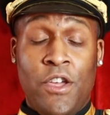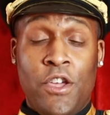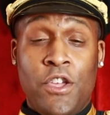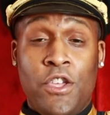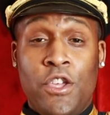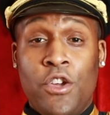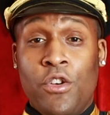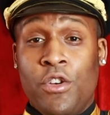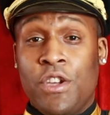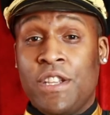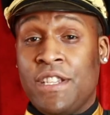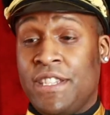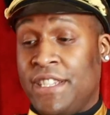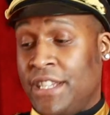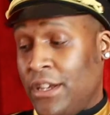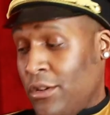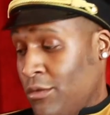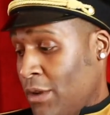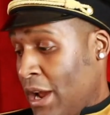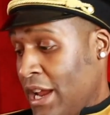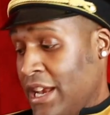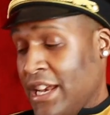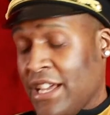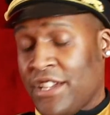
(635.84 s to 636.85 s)
you can sit
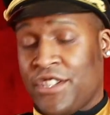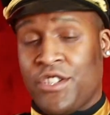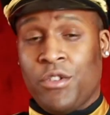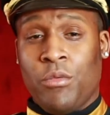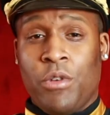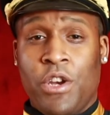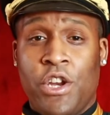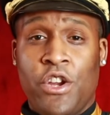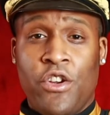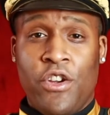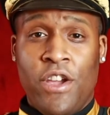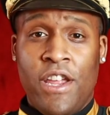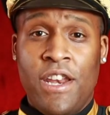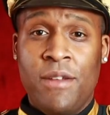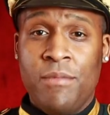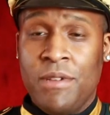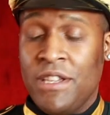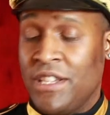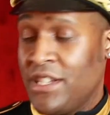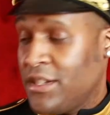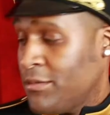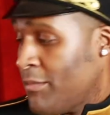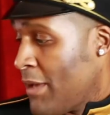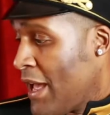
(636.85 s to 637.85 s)
right next to one of your
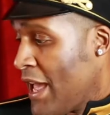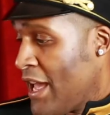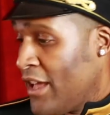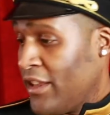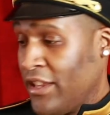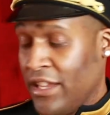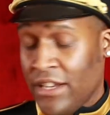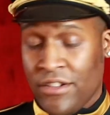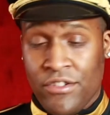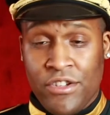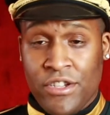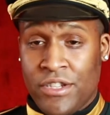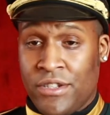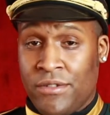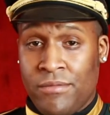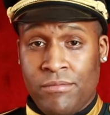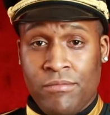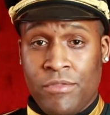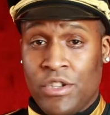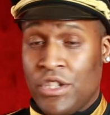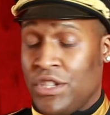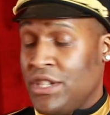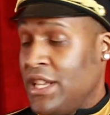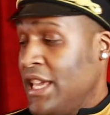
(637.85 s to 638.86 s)
enemies, smile, and just
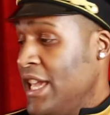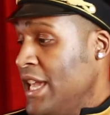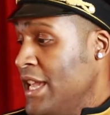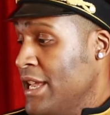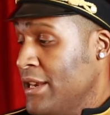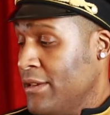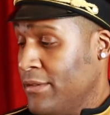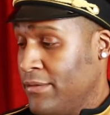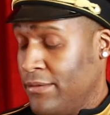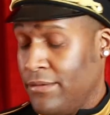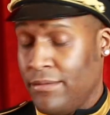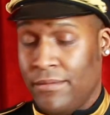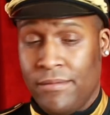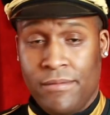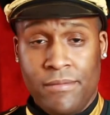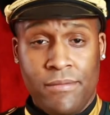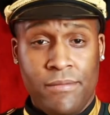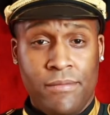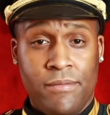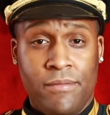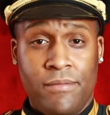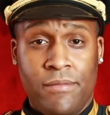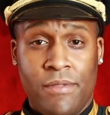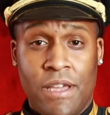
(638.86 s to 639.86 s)
eat
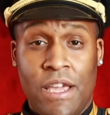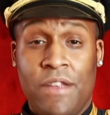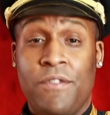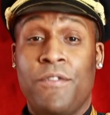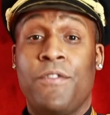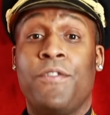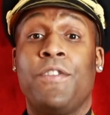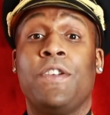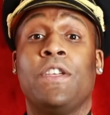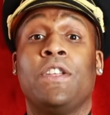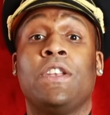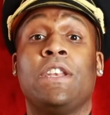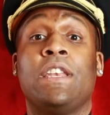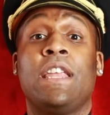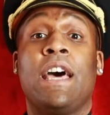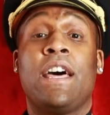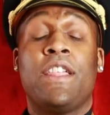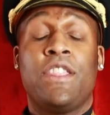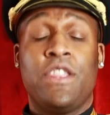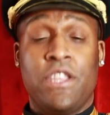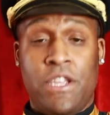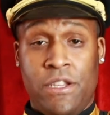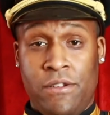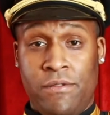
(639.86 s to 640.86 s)
and feel
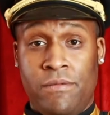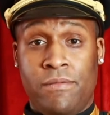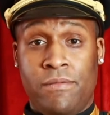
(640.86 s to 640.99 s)
nothing